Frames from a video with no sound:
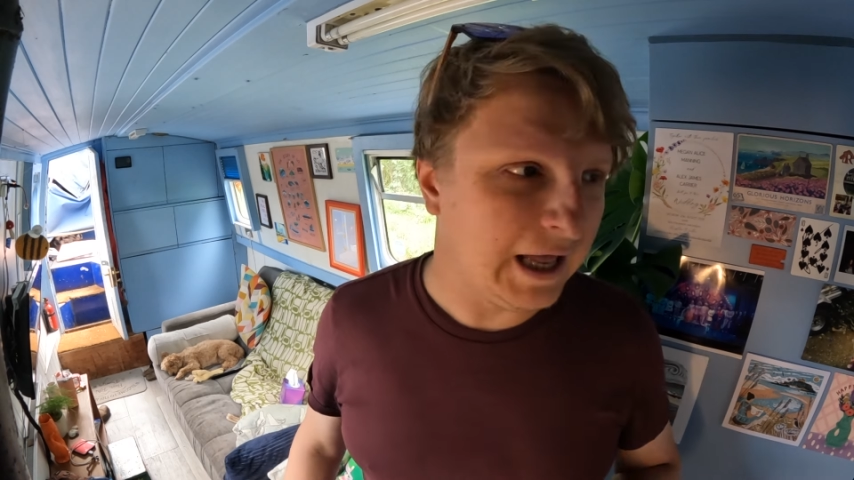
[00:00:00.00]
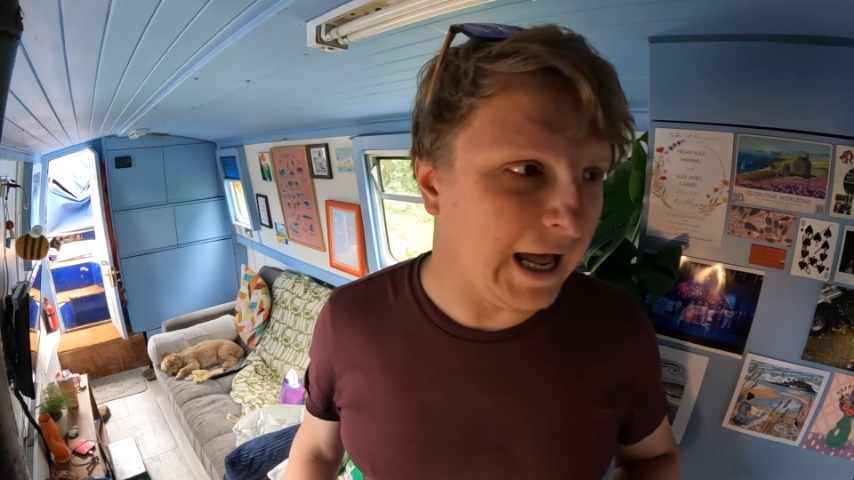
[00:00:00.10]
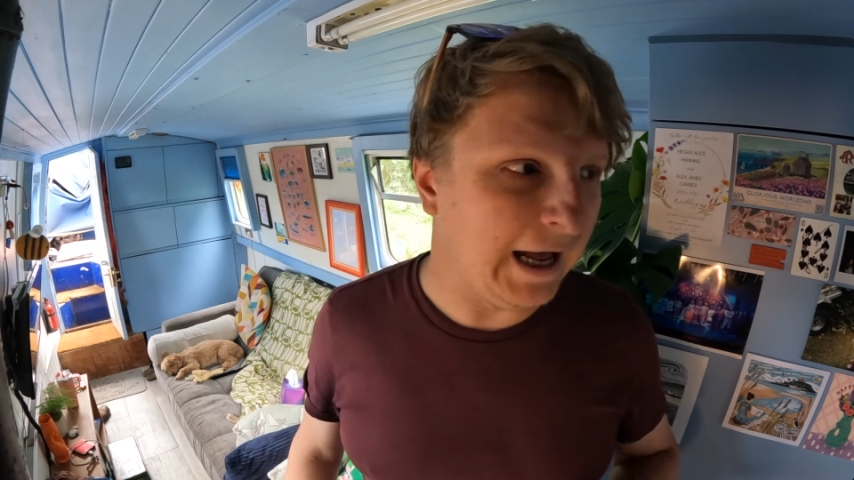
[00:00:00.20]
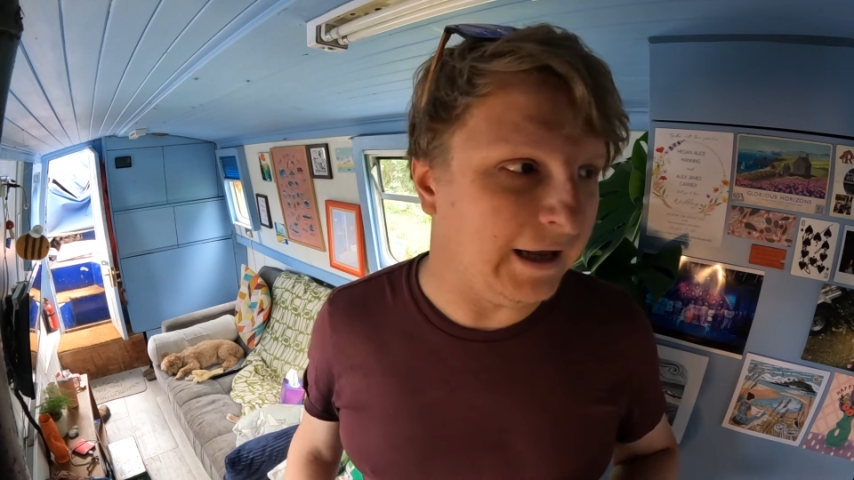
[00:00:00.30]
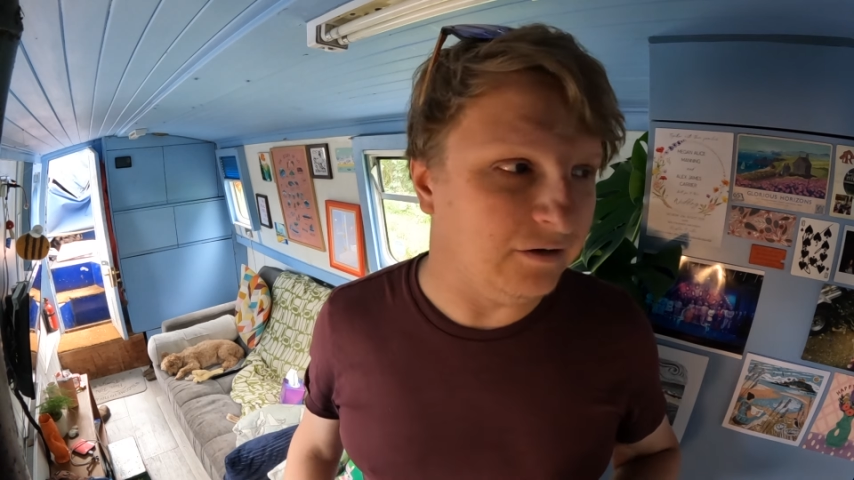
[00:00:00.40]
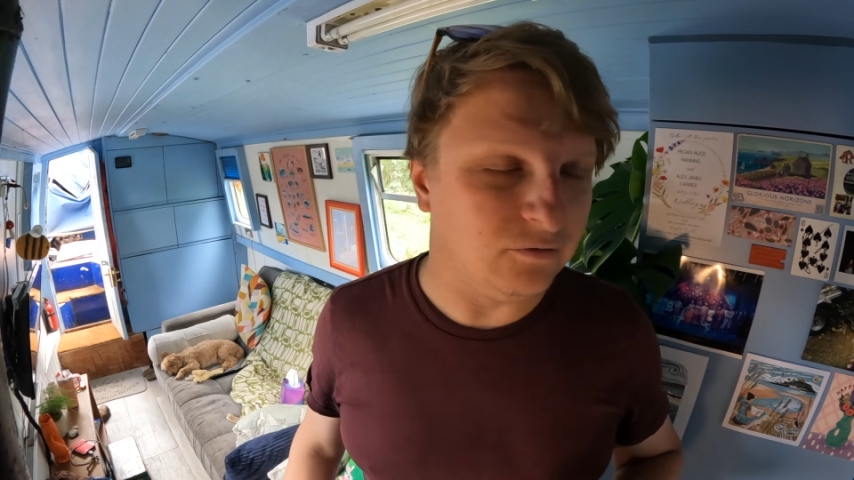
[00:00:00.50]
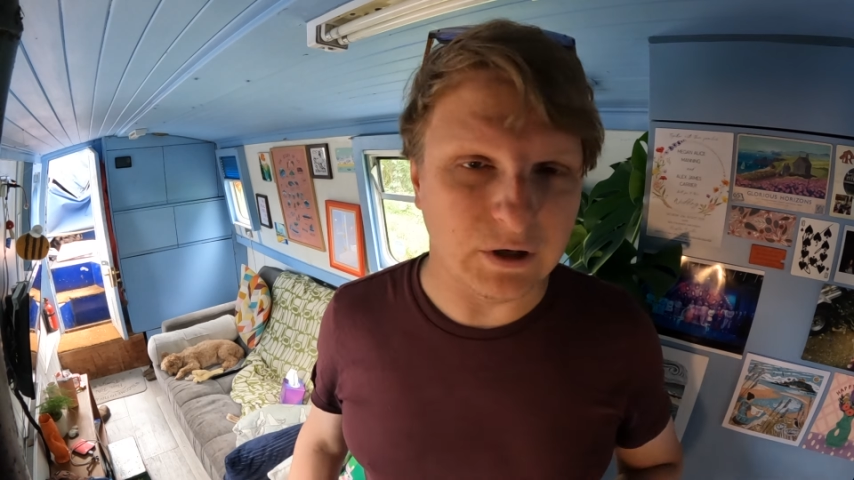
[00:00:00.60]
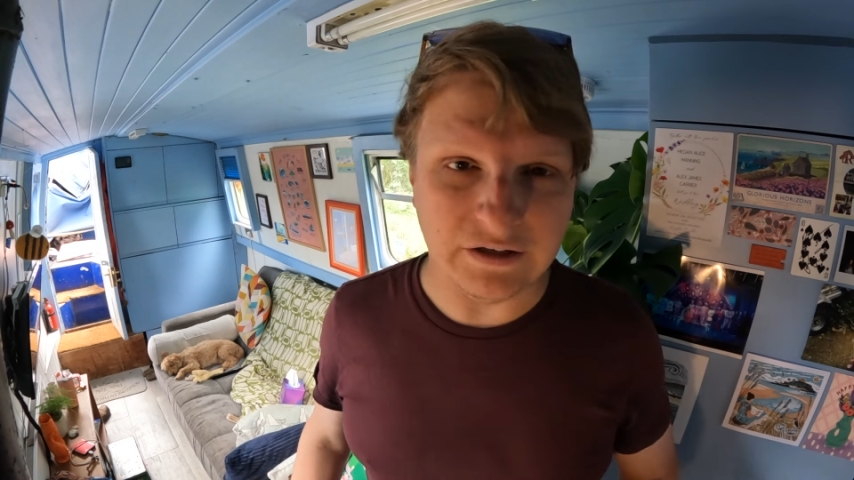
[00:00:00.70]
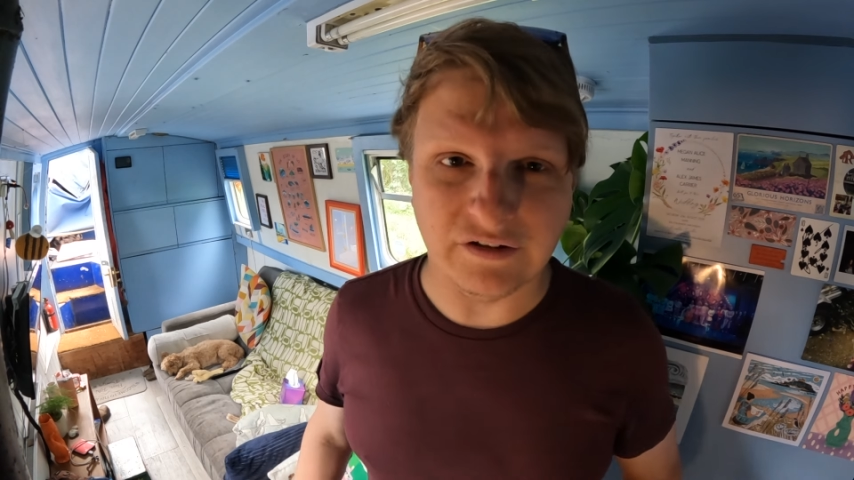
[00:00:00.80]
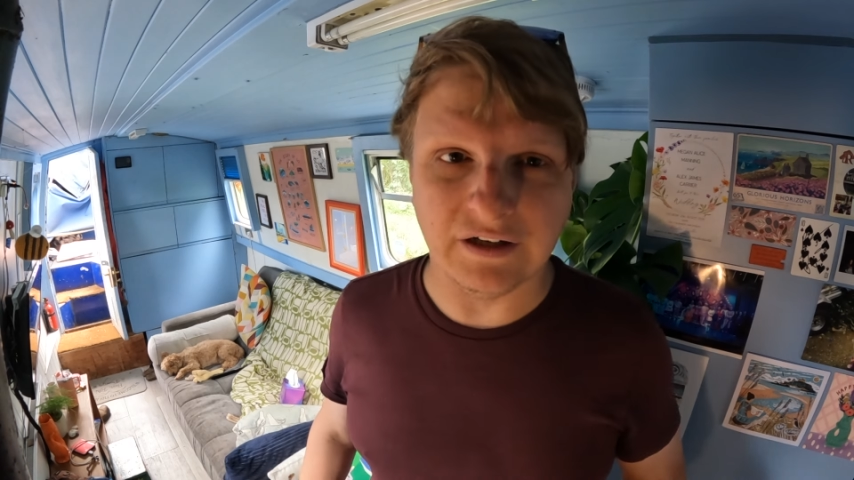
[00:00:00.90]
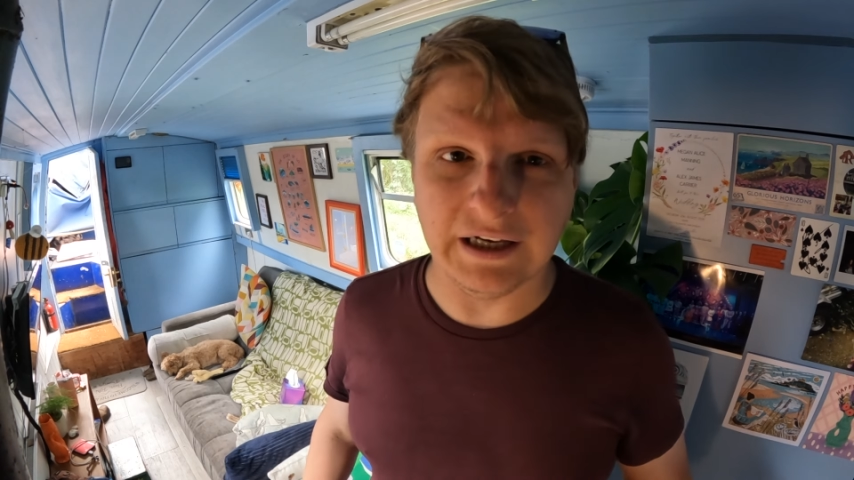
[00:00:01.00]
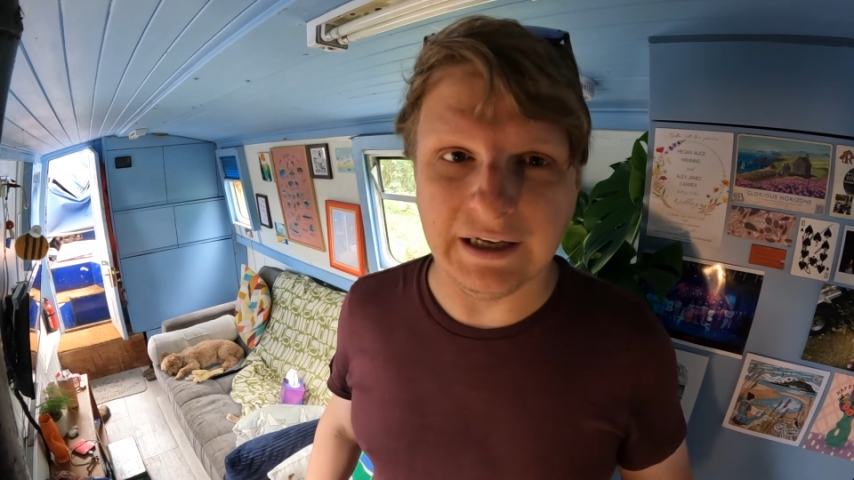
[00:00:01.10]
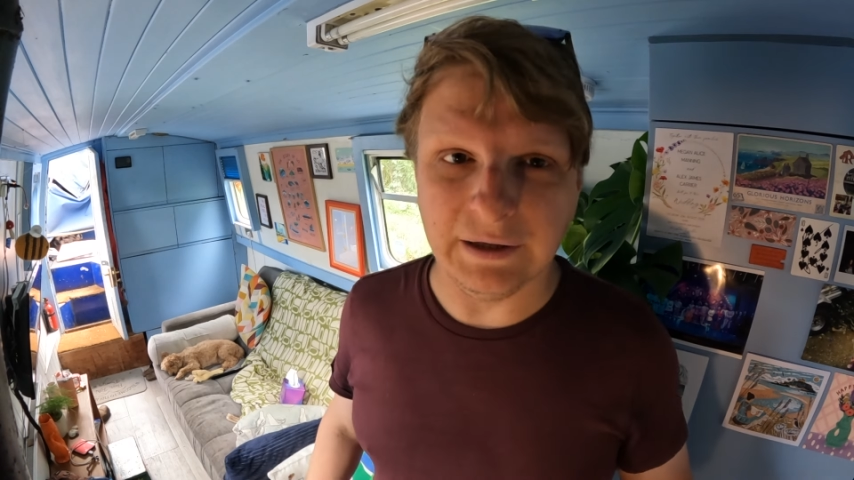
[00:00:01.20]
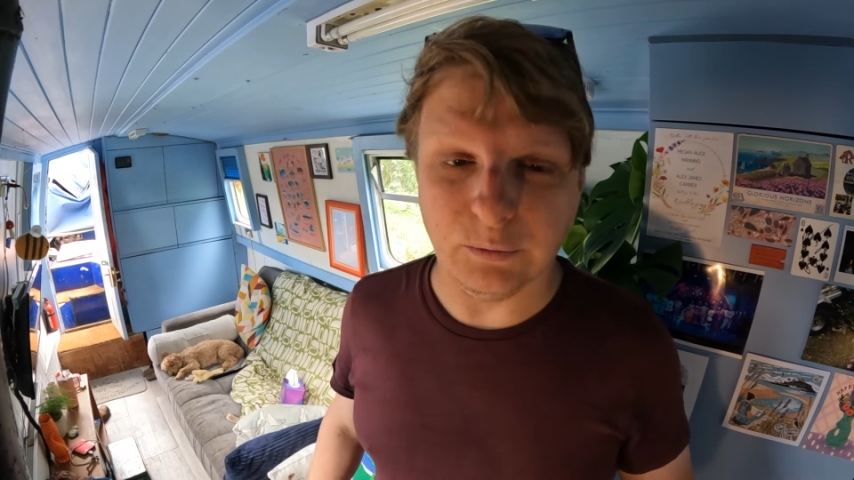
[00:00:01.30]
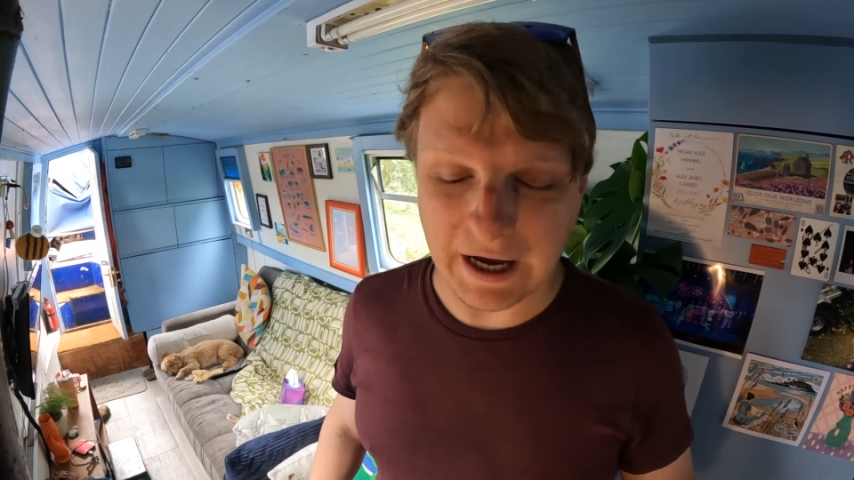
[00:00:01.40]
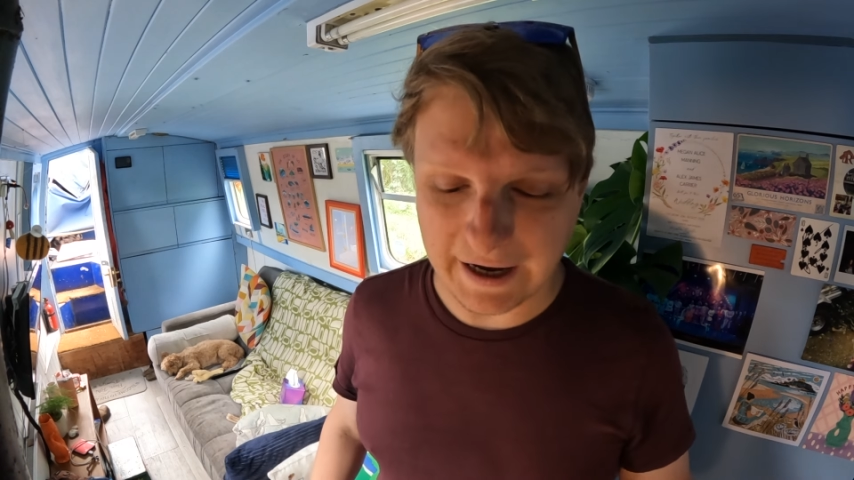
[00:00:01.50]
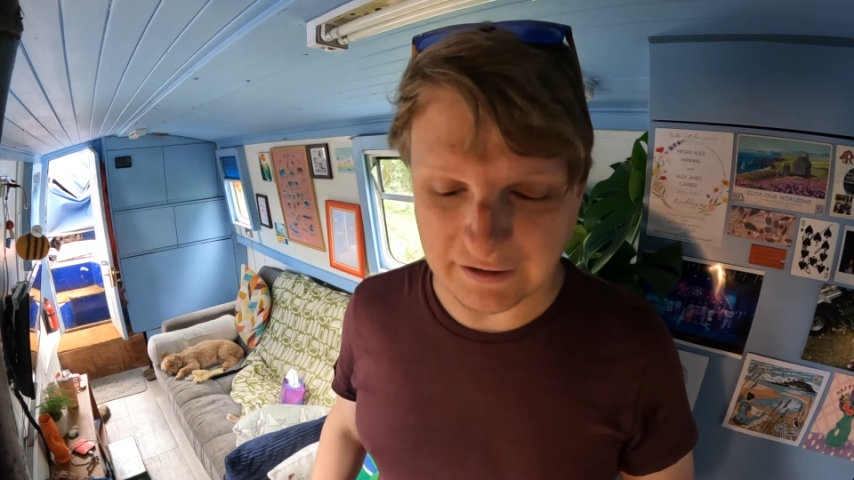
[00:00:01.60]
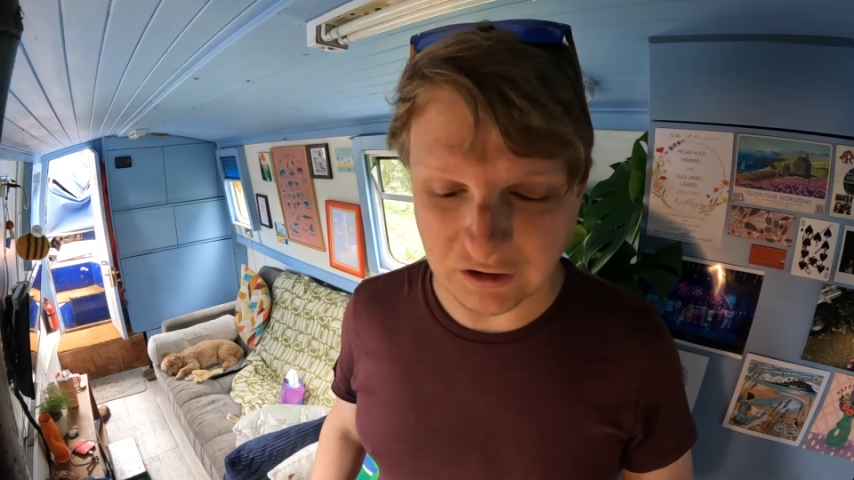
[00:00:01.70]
and recently we had a